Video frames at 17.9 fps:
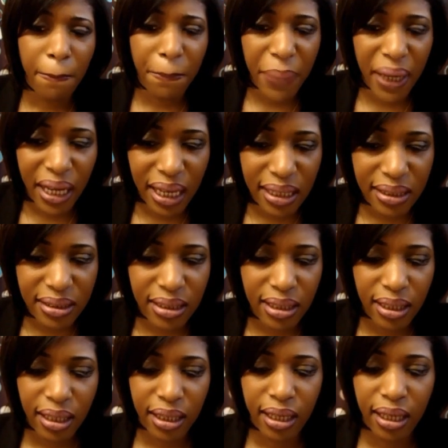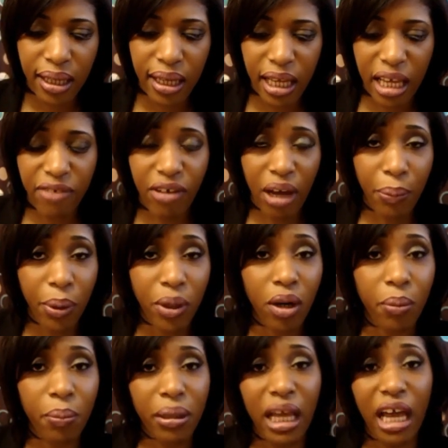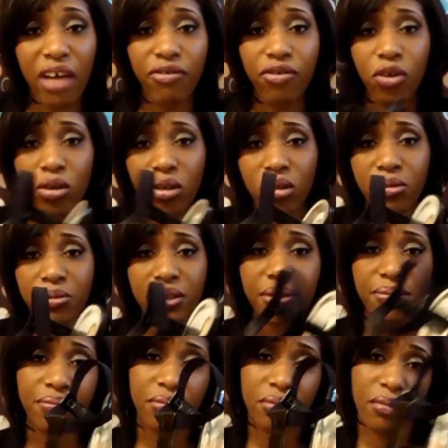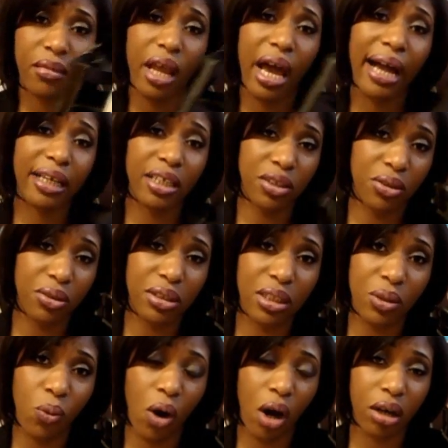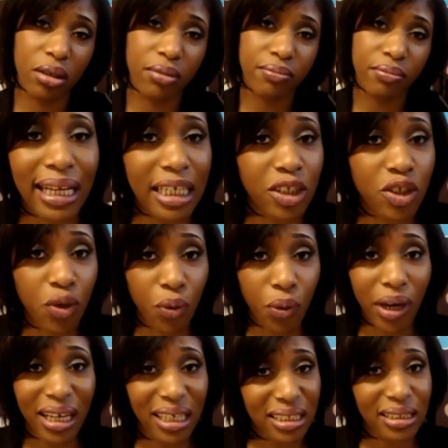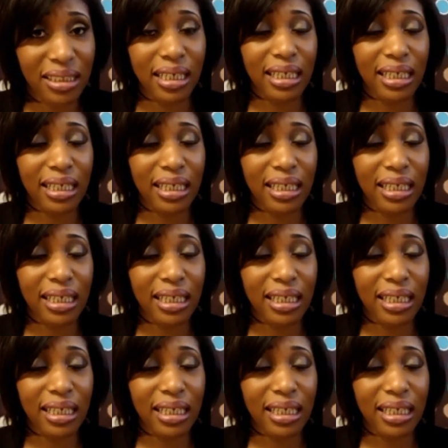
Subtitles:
But if I put on platforms, I can do the sea walk. It's crazy.